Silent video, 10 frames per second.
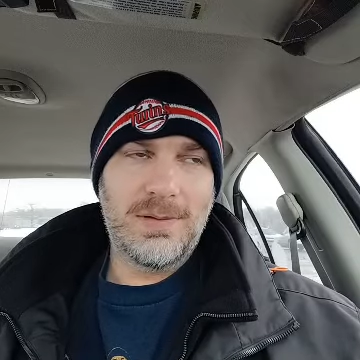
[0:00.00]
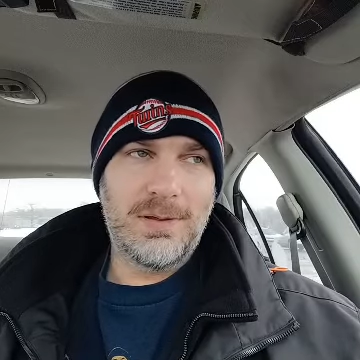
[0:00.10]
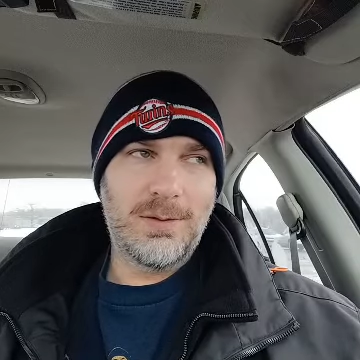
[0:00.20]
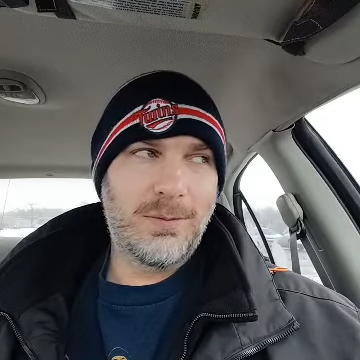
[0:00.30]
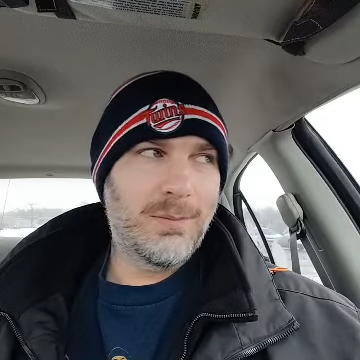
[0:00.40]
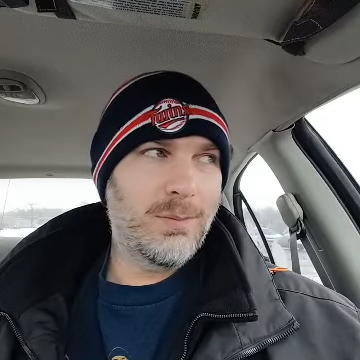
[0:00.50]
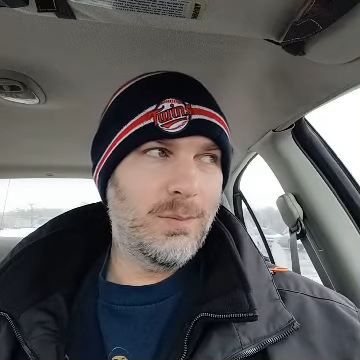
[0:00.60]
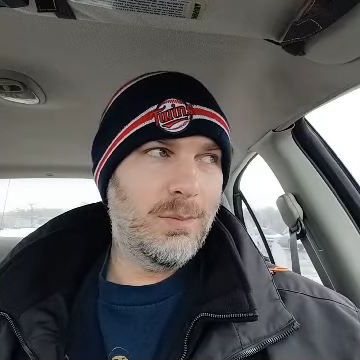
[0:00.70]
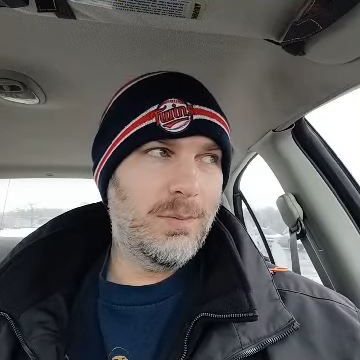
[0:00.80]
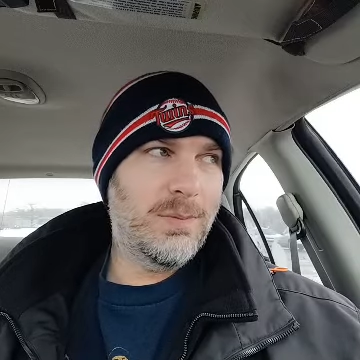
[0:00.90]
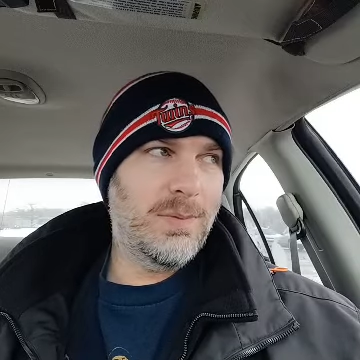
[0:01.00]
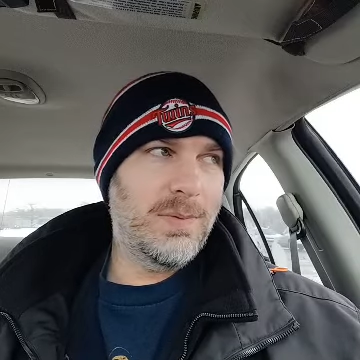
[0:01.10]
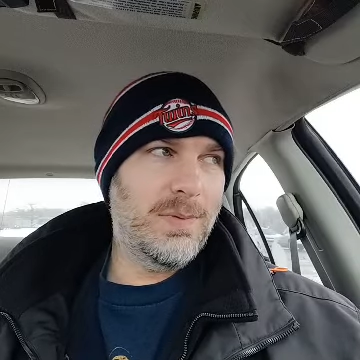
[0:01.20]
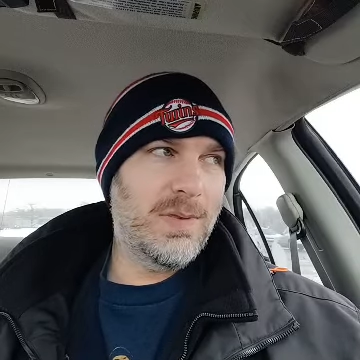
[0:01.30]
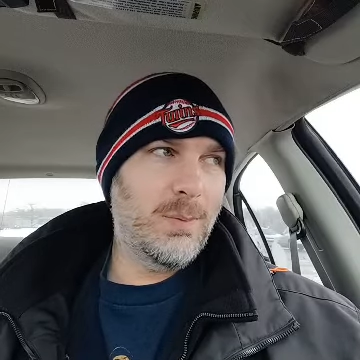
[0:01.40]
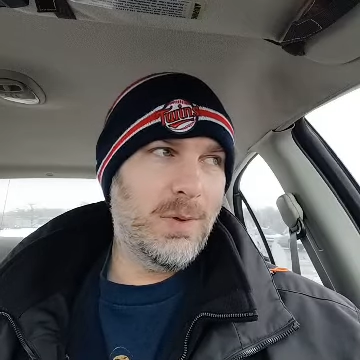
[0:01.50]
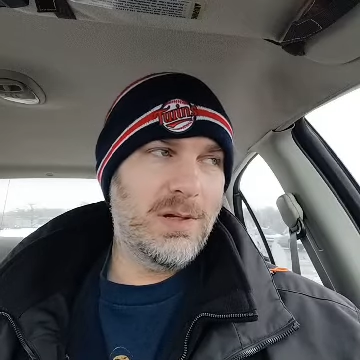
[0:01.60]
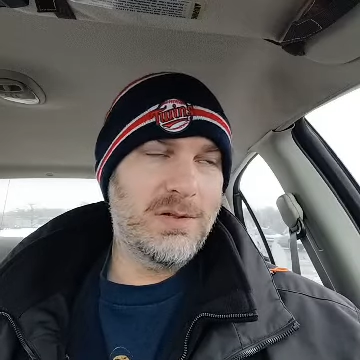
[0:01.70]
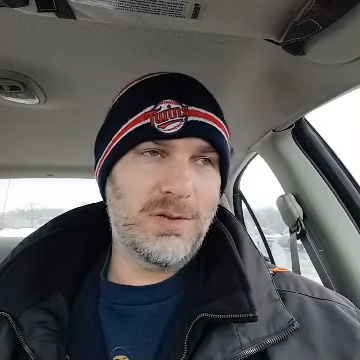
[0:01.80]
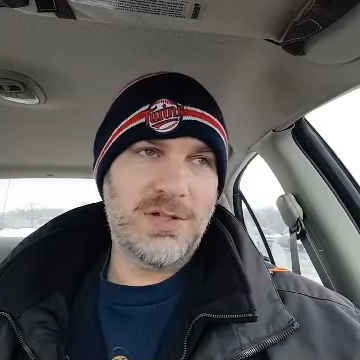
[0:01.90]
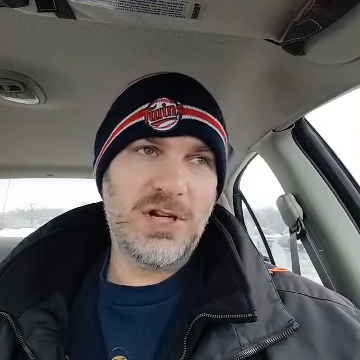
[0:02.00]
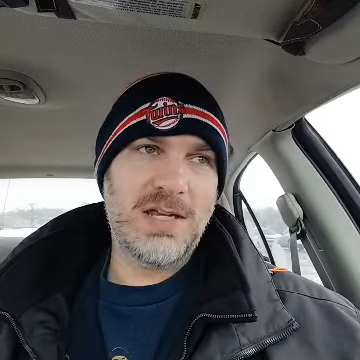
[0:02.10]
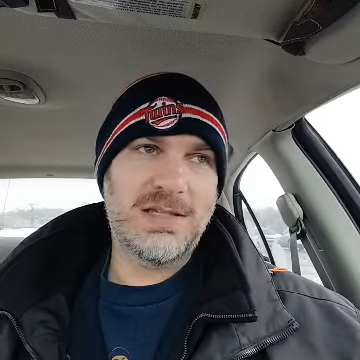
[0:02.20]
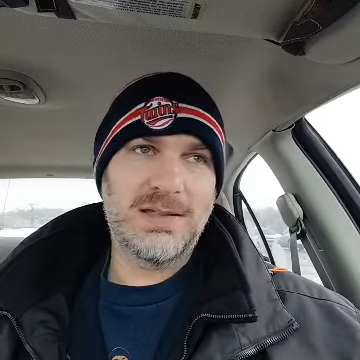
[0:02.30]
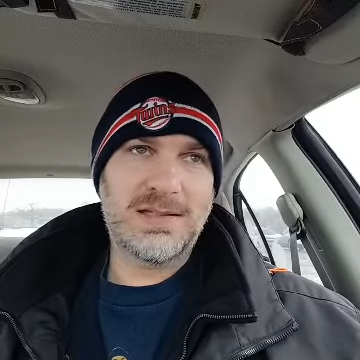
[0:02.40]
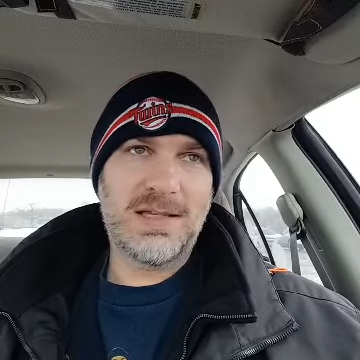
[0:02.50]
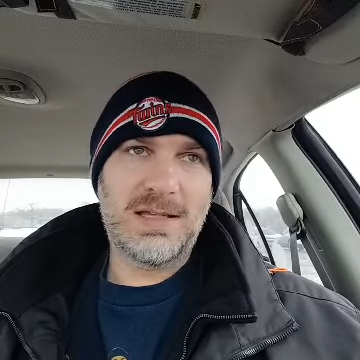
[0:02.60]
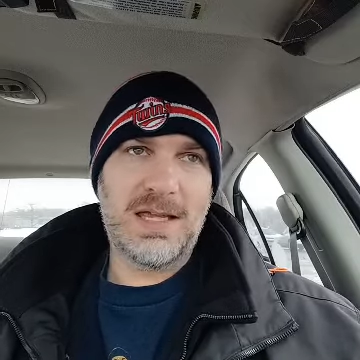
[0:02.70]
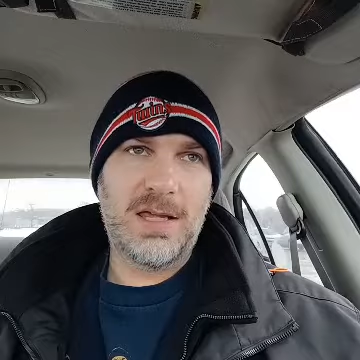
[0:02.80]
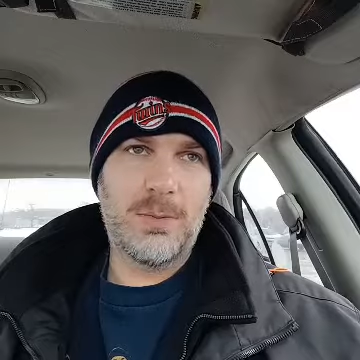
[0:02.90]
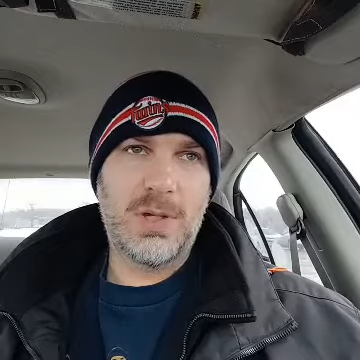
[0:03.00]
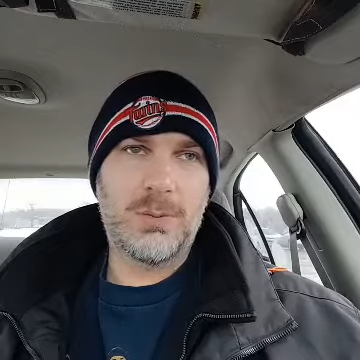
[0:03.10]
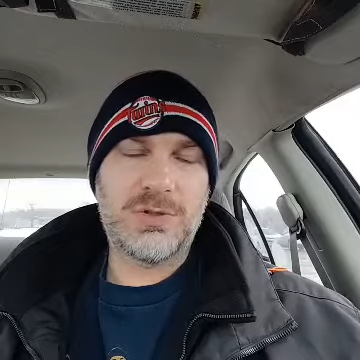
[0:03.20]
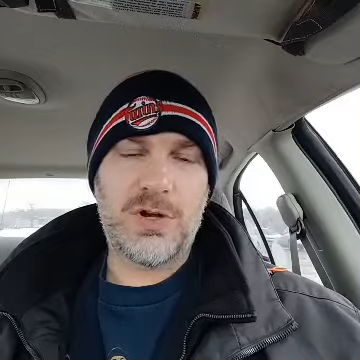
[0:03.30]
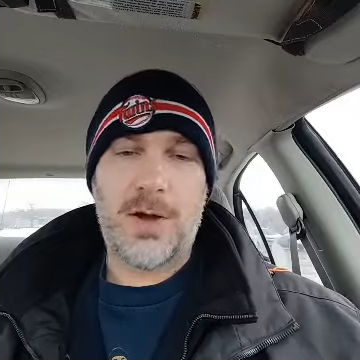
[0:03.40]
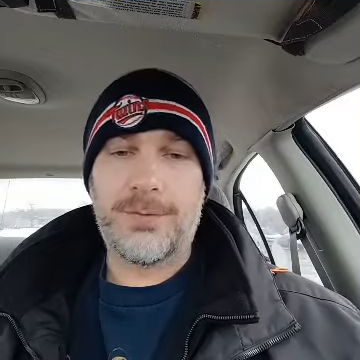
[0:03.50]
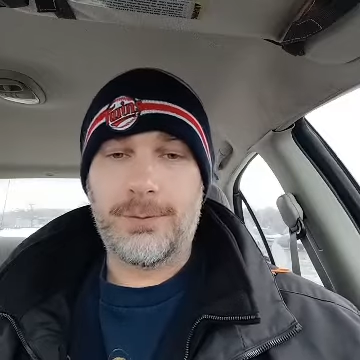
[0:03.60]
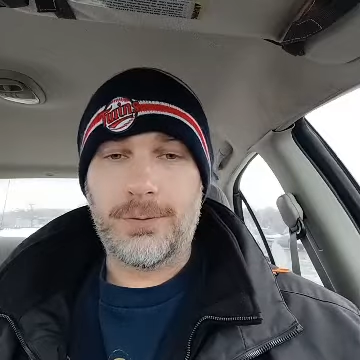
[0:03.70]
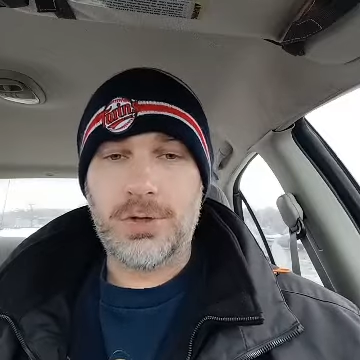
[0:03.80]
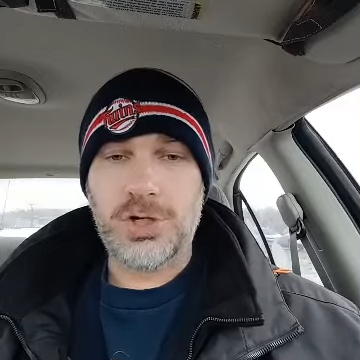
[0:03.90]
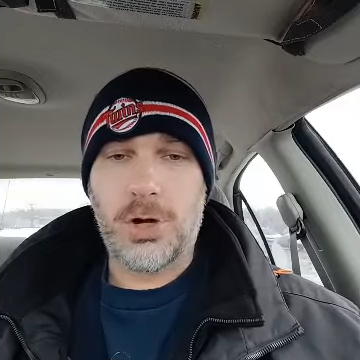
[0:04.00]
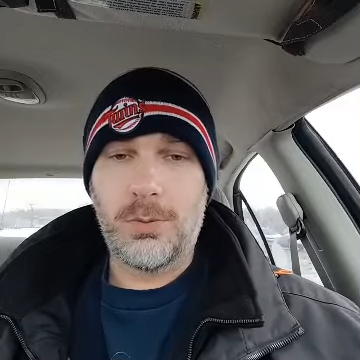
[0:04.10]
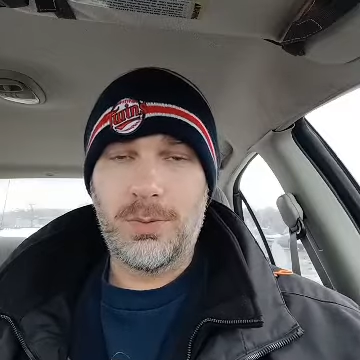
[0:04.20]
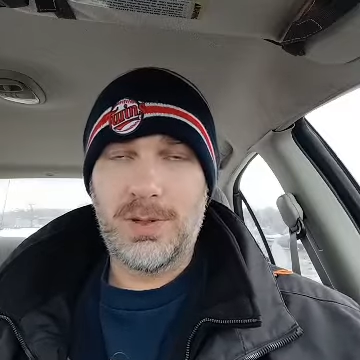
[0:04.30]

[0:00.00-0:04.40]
you know, where he took the giant deal instead, like it was an offer for show.